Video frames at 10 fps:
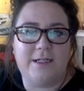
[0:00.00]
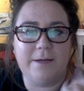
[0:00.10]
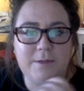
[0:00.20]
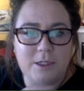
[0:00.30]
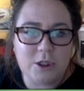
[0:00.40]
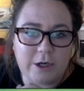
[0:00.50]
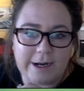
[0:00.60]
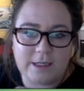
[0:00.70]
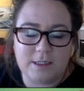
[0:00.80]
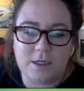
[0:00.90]
tips and
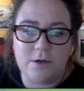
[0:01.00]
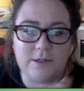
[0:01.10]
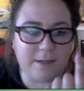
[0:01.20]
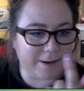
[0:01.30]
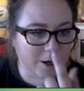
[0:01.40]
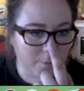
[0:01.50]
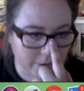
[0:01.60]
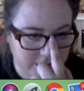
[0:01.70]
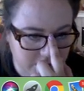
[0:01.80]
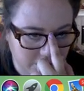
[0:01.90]
tricks using
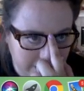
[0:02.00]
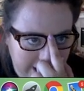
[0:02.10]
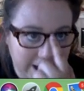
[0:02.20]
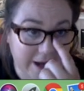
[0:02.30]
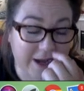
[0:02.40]
PowerPoint to create,